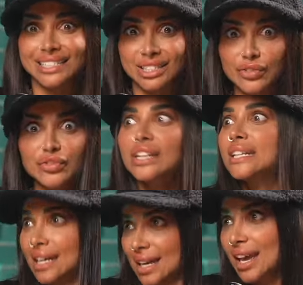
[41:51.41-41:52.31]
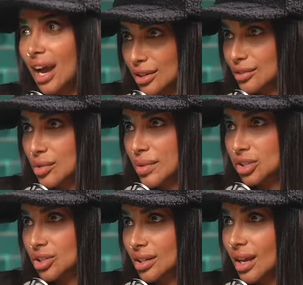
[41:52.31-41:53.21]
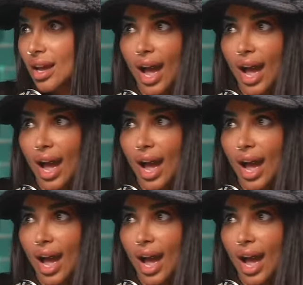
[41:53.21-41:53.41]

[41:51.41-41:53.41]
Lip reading: is feeding AI information.